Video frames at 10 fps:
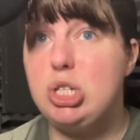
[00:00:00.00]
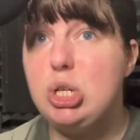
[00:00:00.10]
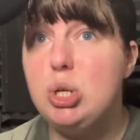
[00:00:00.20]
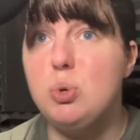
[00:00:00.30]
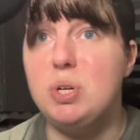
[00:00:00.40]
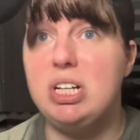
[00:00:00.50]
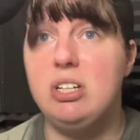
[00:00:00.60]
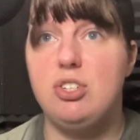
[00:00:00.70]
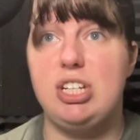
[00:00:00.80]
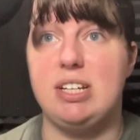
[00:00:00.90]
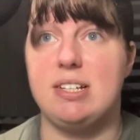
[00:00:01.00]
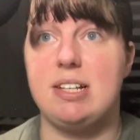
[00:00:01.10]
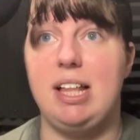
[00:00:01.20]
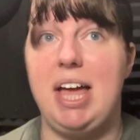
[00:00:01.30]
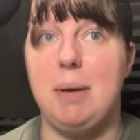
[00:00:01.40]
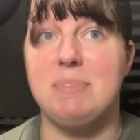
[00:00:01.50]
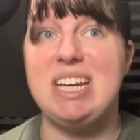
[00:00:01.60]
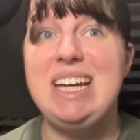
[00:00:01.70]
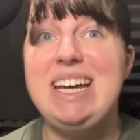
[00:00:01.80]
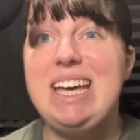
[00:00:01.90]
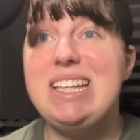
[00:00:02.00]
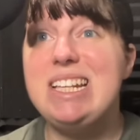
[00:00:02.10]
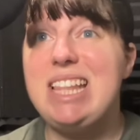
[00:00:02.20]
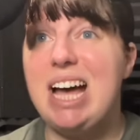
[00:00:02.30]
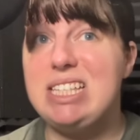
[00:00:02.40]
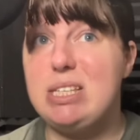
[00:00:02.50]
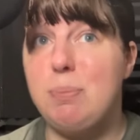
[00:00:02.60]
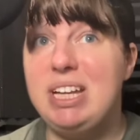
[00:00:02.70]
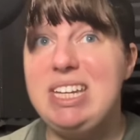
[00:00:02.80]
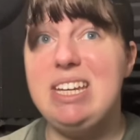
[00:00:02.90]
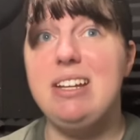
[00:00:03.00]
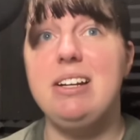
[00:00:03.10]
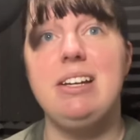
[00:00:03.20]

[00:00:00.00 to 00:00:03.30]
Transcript: too, she exclaimed. Isn't that splendid?